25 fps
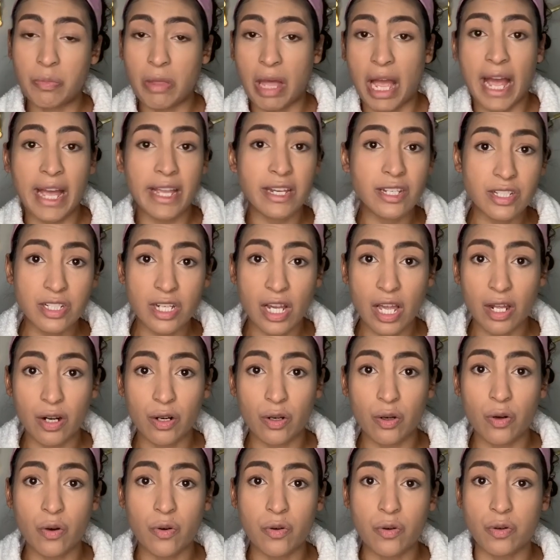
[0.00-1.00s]

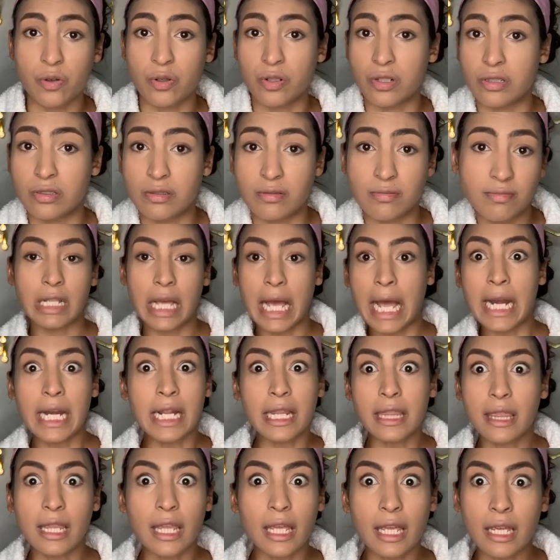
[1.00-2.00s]
eyeshadow or
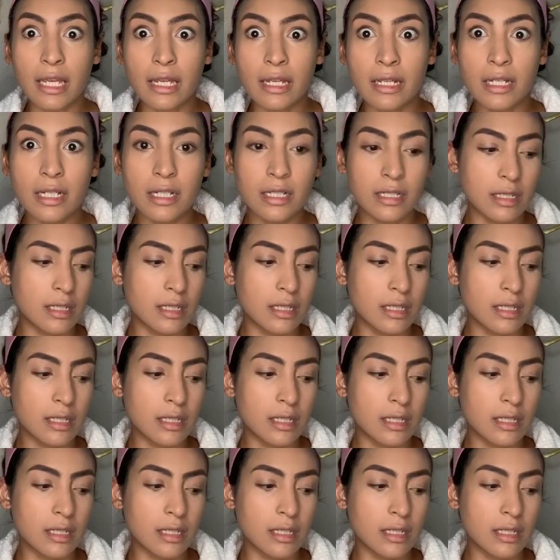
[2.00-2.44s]
anything.